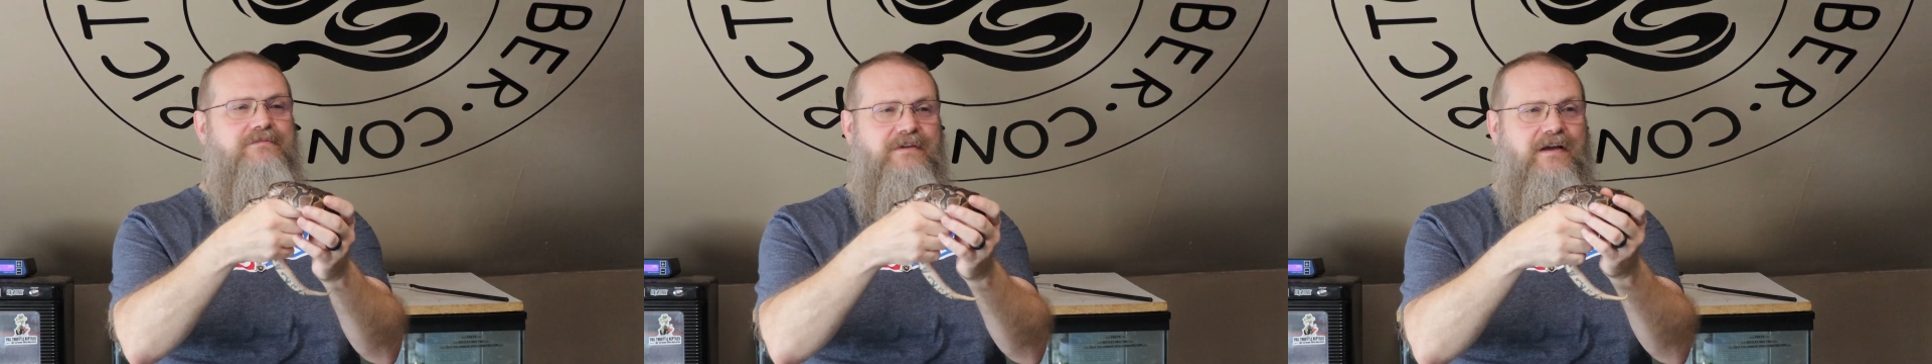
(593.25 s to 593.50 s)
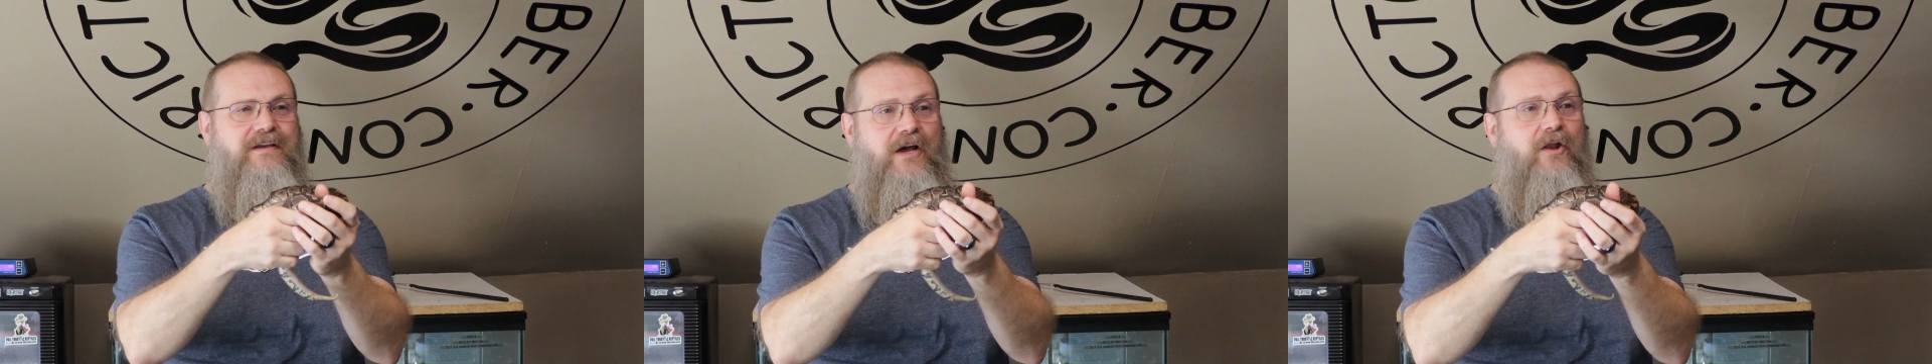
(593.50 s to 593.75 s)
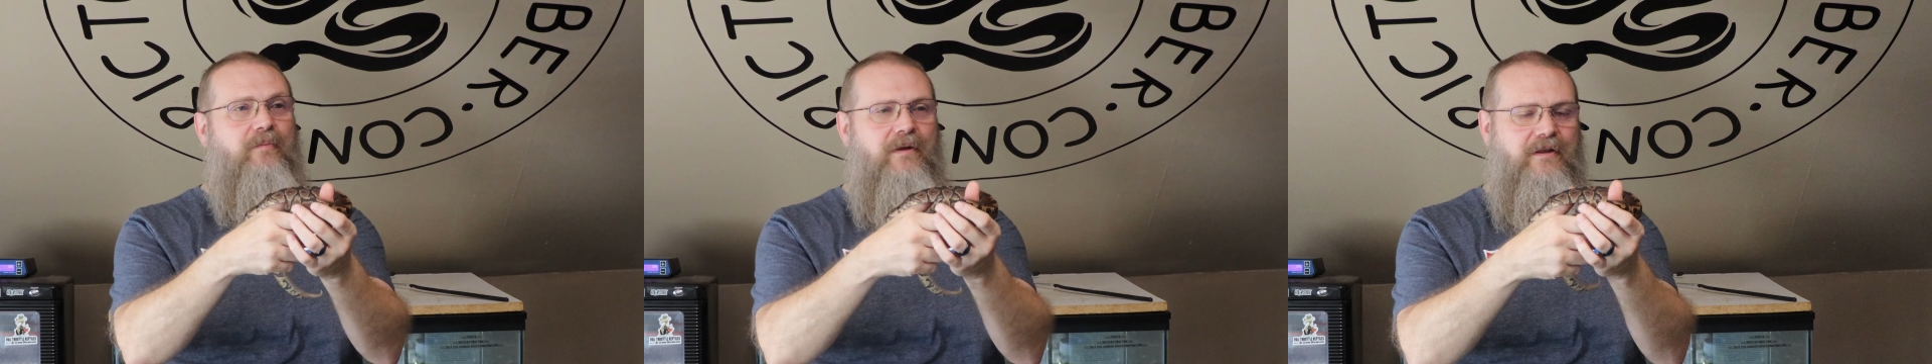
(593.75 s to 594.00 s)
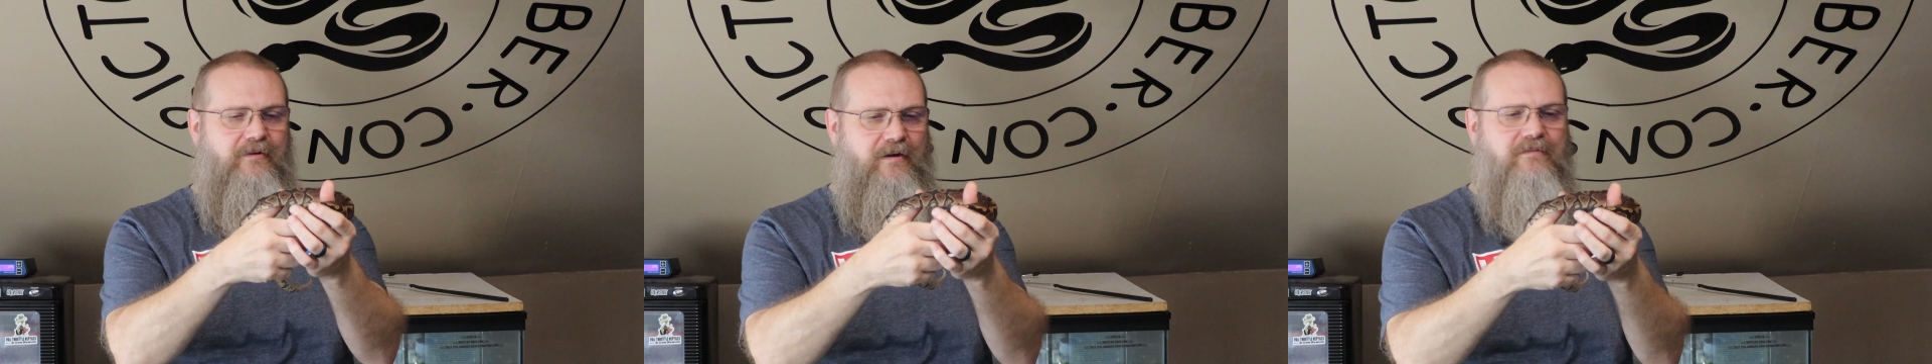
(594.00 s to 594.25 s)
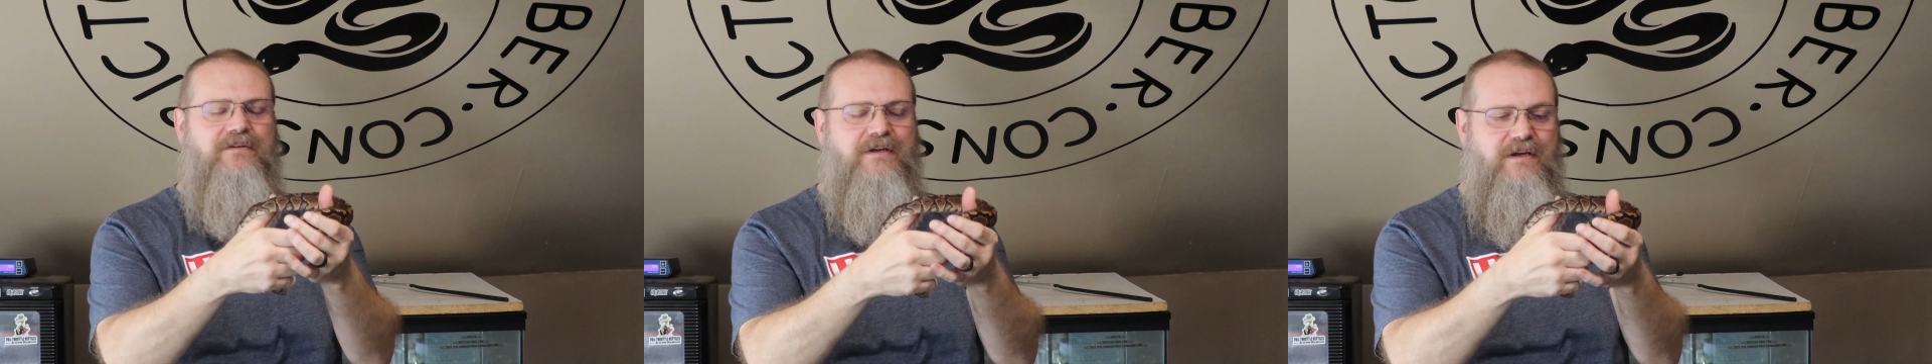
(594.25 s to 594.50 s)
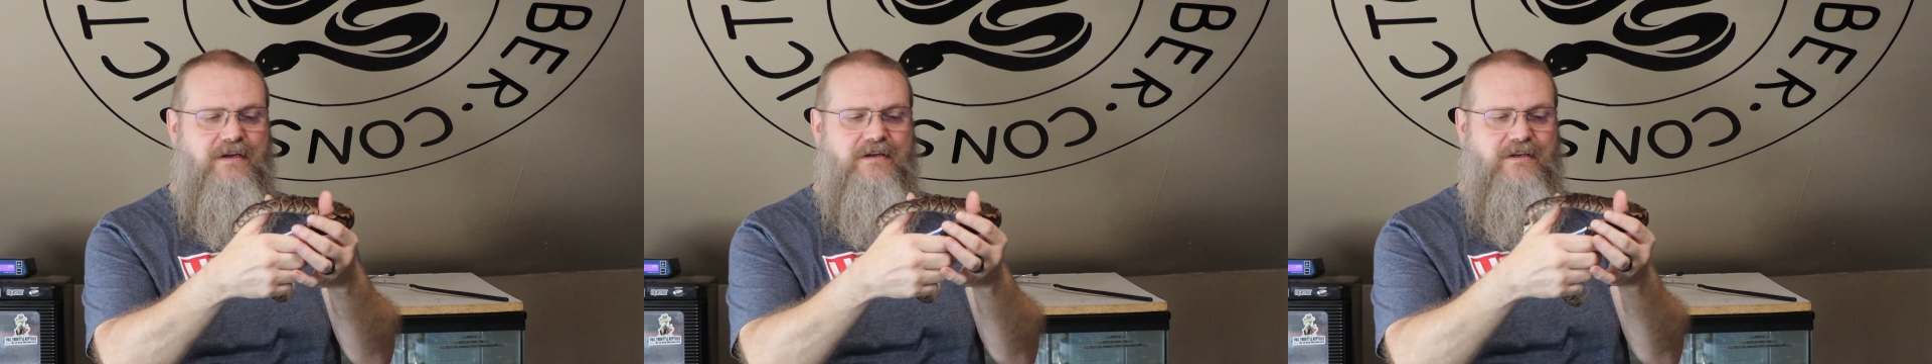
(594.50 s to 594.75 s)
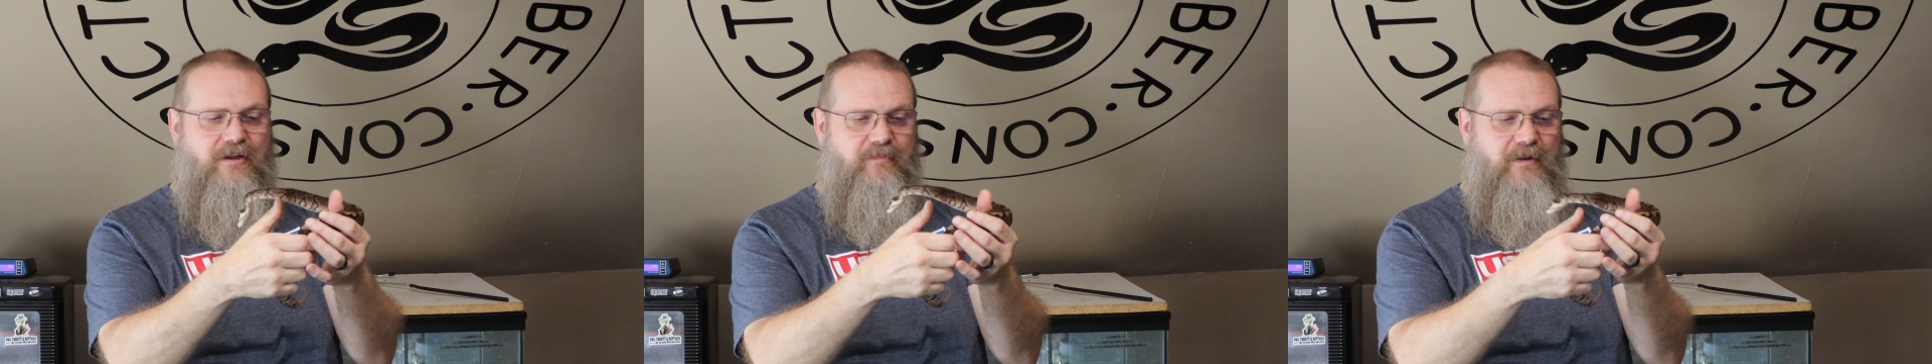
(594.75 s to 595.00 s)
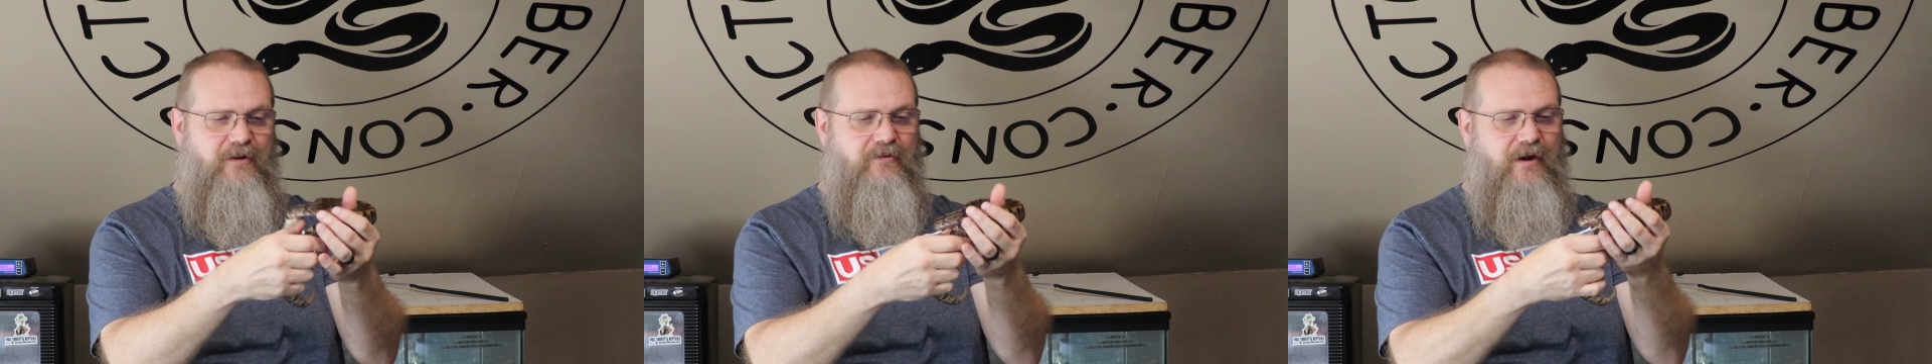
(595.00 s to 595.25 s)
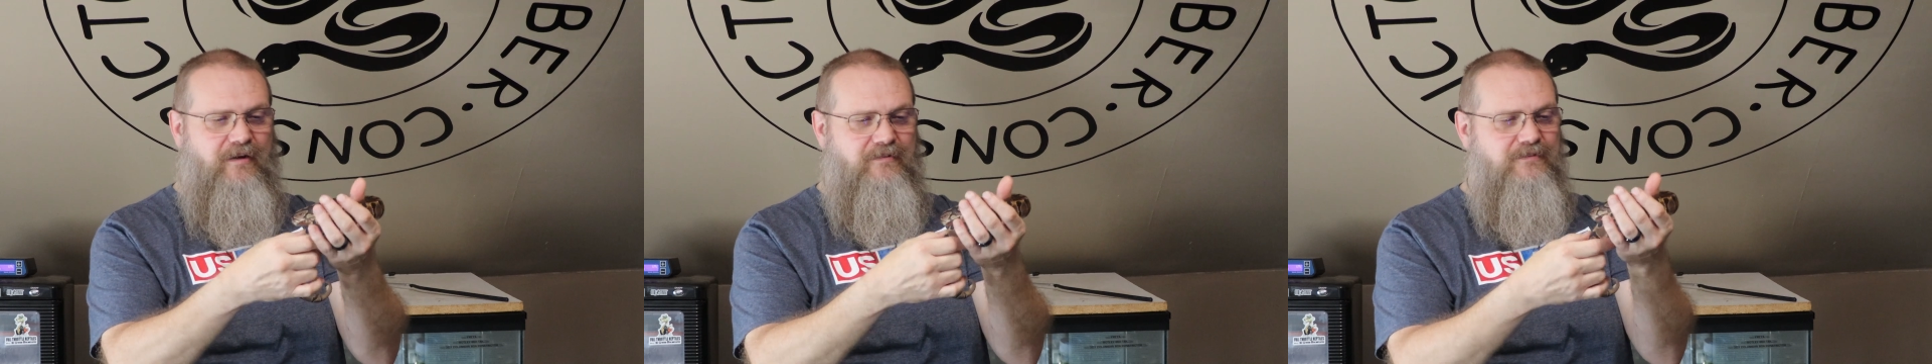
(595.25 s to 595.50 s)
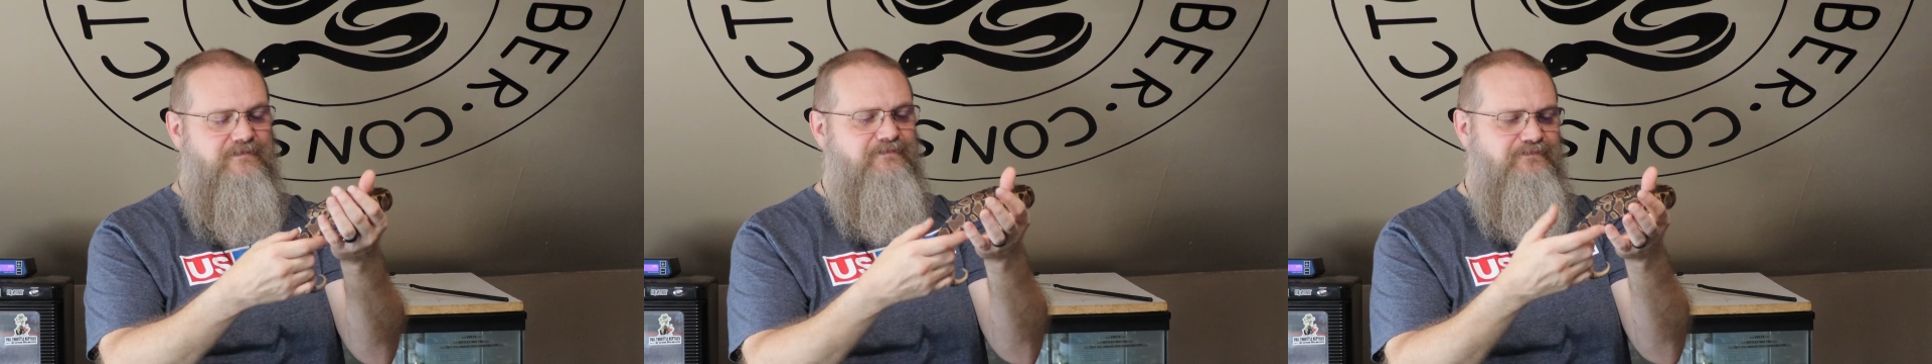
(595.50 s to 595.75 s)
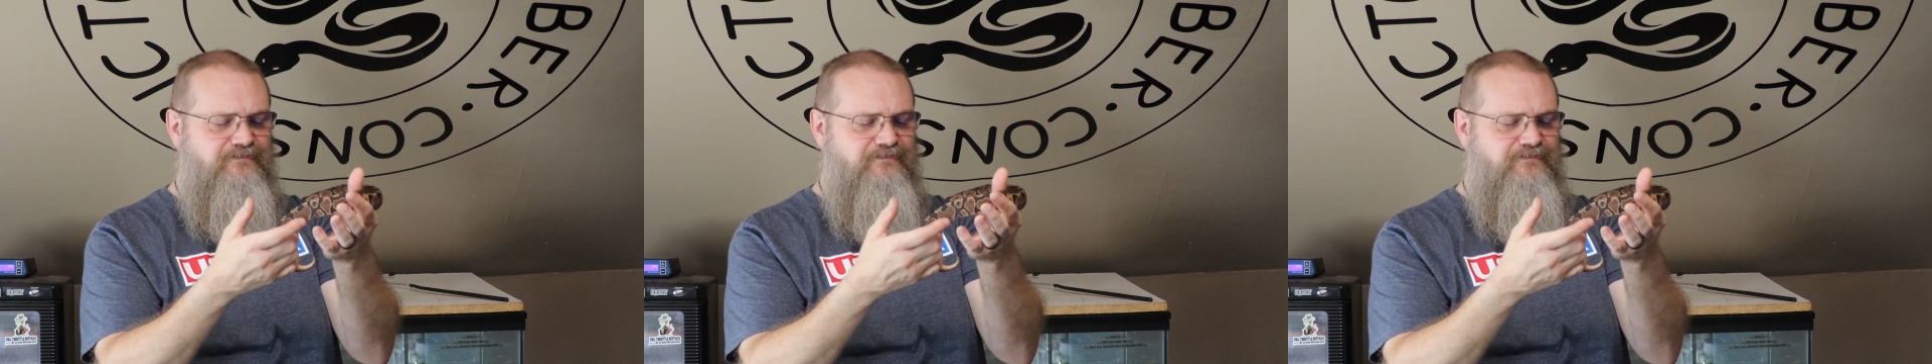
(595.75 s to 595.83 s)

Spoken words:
not yellow belly gravel. Yellow belly gravel,